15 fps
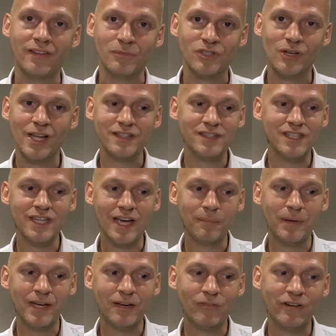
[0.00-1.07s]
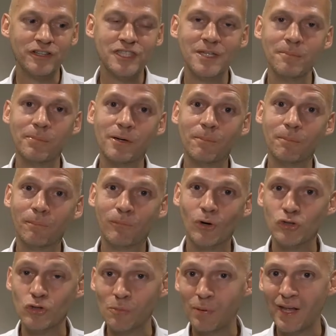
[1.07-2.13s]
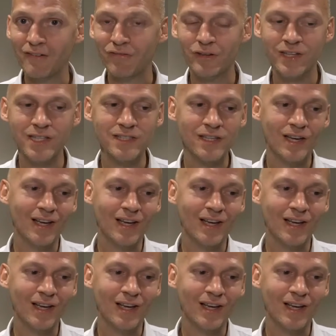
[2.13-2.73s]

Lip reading: So let's see, I make a very simple control plan for this.